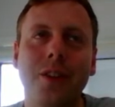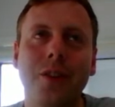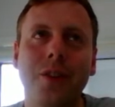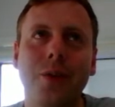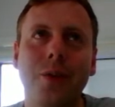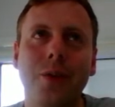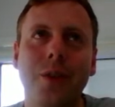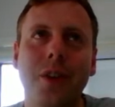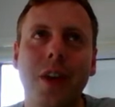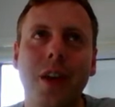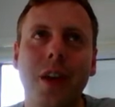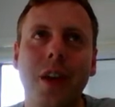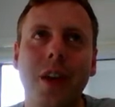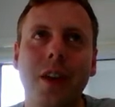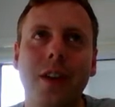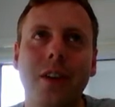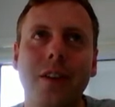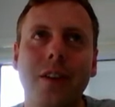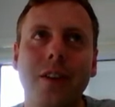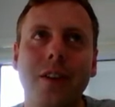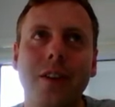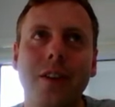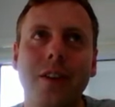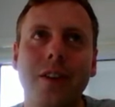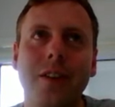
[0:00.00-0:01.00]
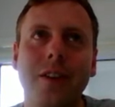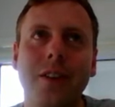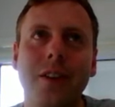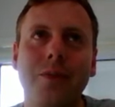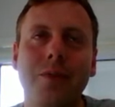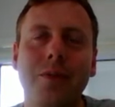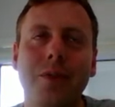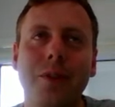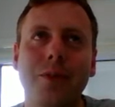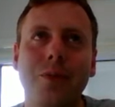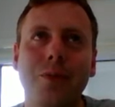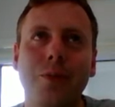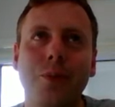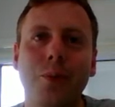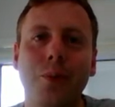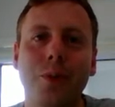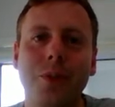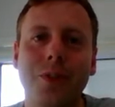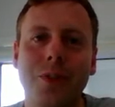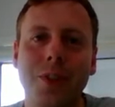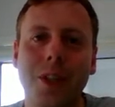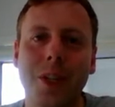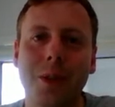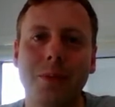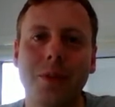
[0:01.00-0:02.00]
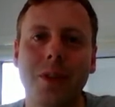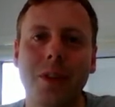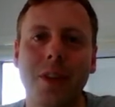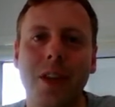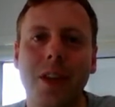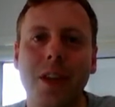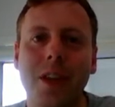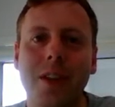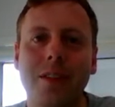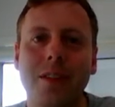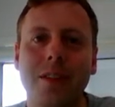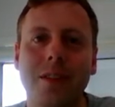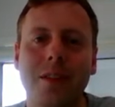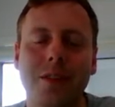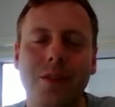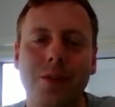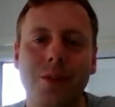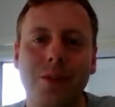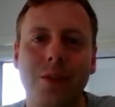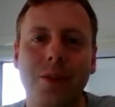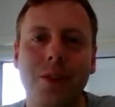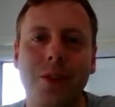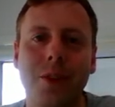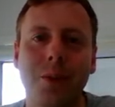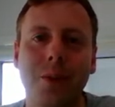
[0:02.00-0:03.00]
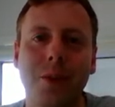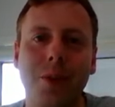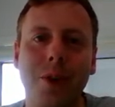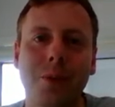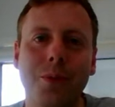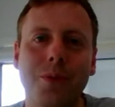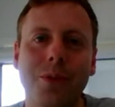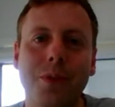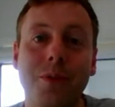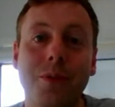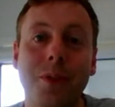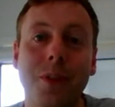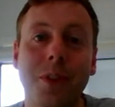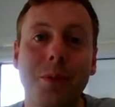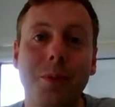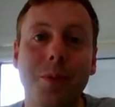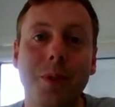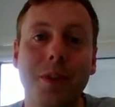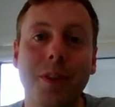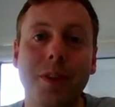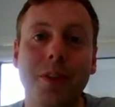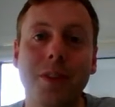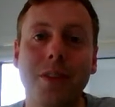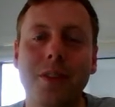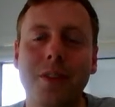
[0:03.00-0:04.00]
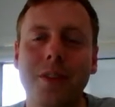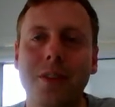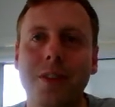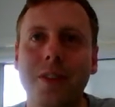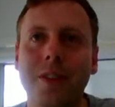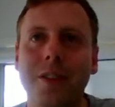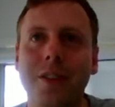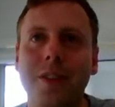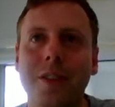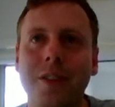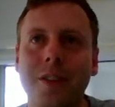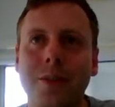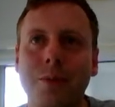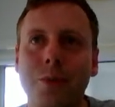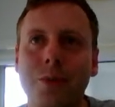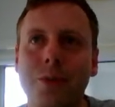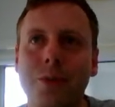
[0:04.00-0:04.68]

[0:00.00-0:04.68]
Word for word: You can definitely fall asleep to that. Certainly when I was developing it, I